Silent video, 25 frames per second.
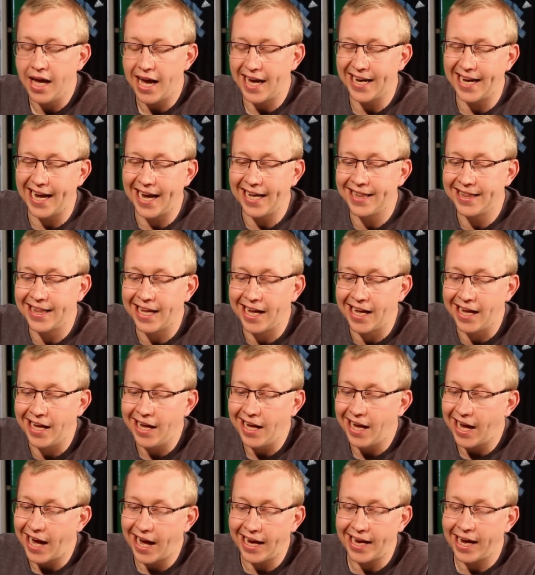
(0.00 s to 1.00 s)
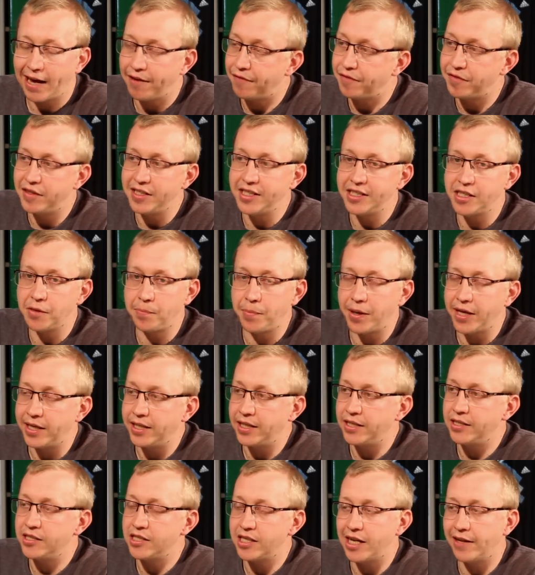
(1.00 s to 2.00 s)
I get that. I have these
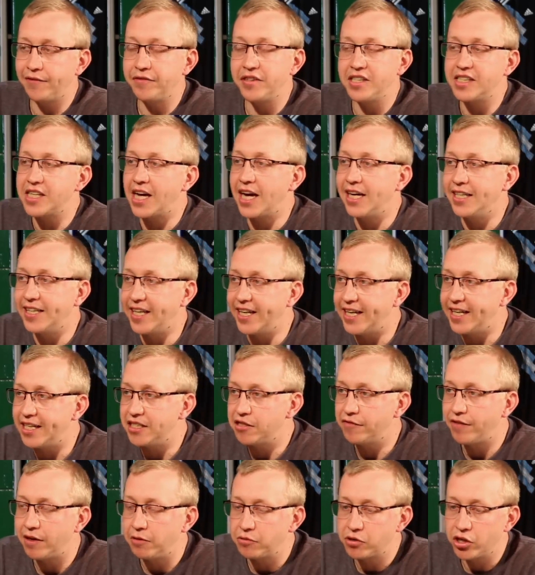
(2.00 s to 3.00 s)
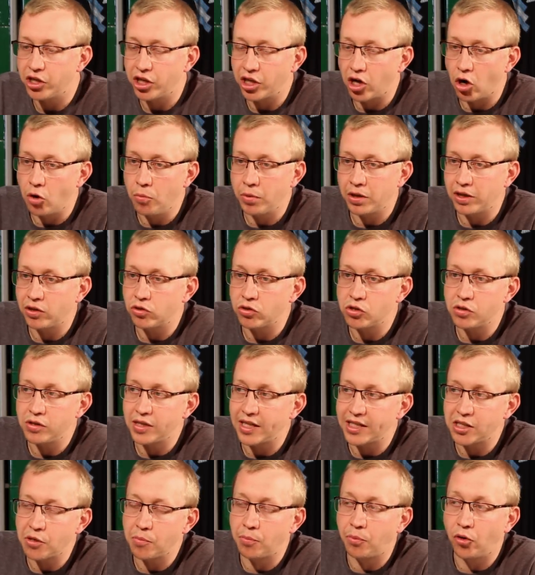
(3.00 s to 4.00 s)
opinions and I have these ideas of how it's going to go, but it doesn't
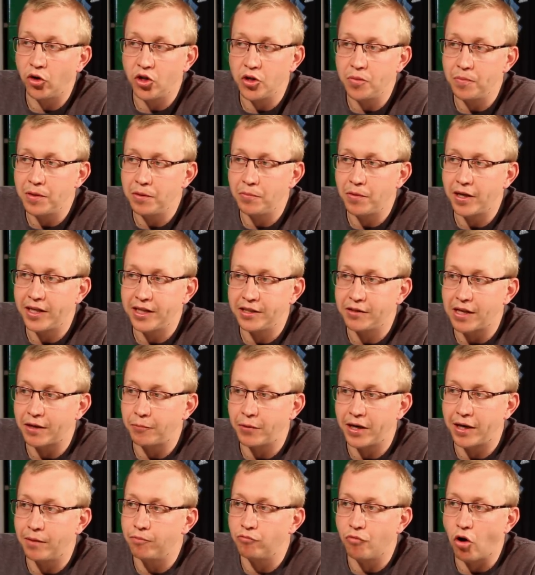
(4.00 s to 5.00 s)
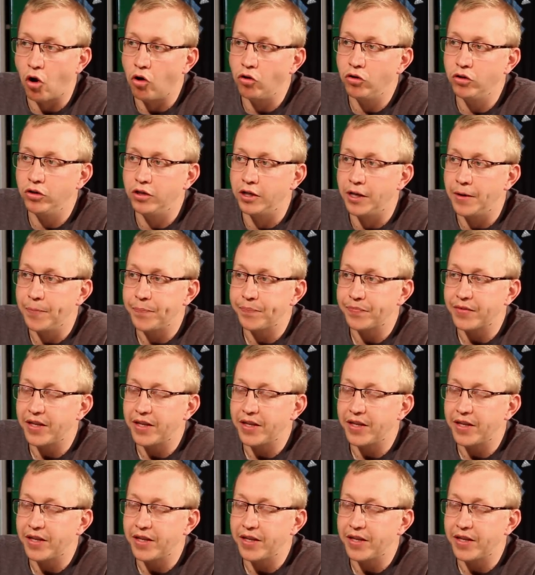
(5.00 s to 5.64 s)
disappoint me when it when I'm wrong. Mm-hmm.